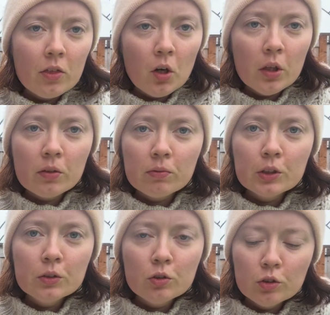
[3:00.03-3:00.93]
thought
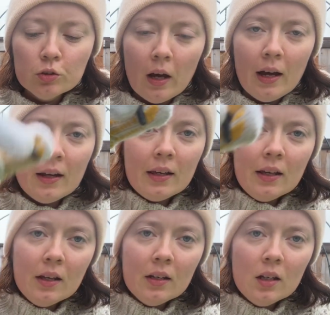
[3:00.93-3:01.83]
through to add
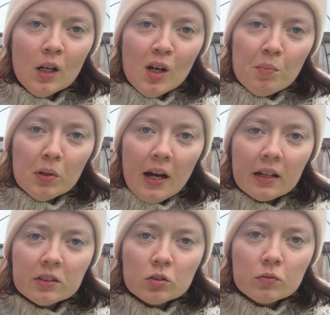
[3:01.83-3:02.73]
in
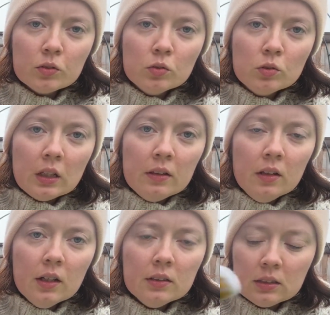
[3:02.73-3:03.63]
black screws and
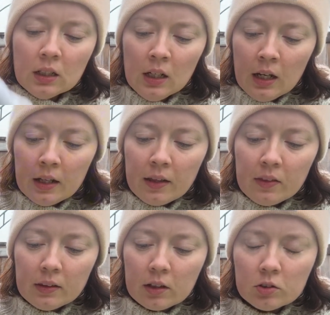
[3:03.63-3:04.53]
nuts, and I
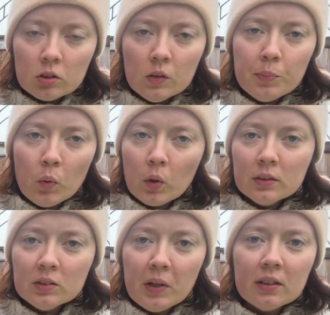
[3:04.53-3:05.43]
think that is so
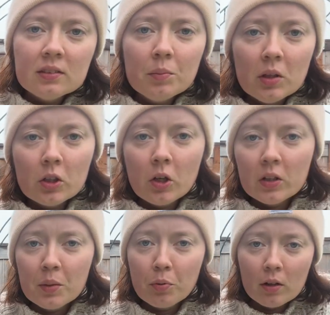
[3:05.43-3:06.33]
important because some other
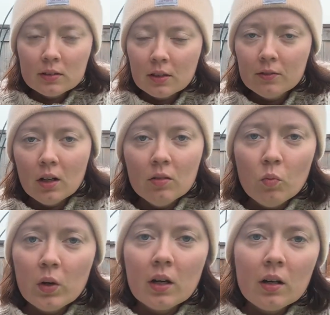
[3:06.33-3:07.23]
gardening products I've gotten
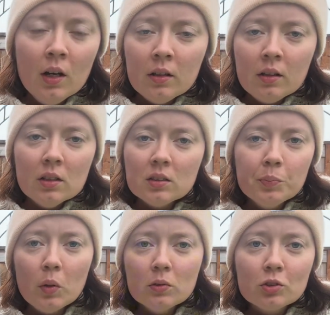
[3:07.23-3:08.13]
where the nuts and
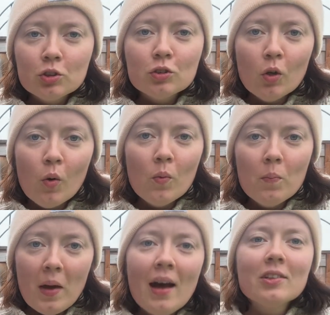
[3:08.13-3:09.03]
bolts just don't
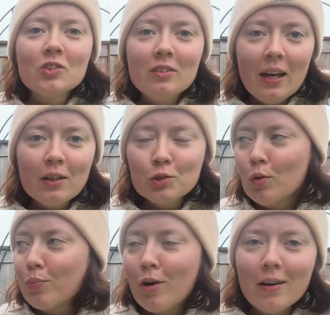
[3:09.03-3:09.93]
match the actual
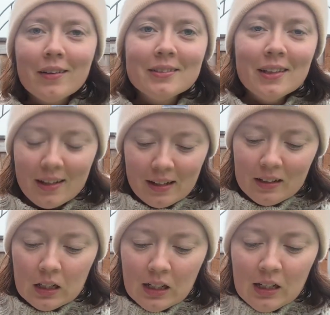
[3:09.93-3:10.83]
product,
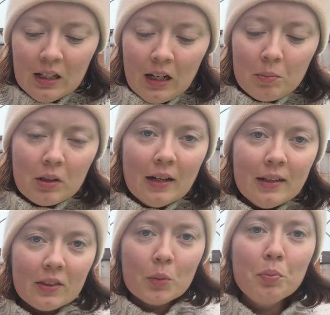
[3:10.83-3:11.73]
and I'm glad
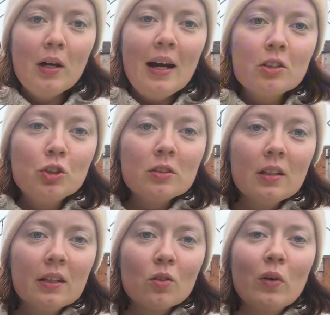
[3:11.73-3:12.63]
that they're black just
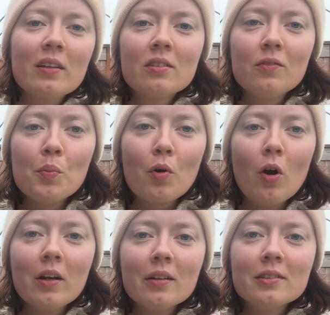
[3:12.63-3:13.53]
like the rest of the
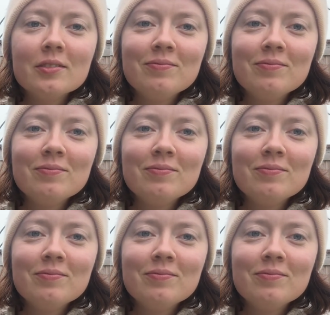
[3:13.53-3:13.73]
product.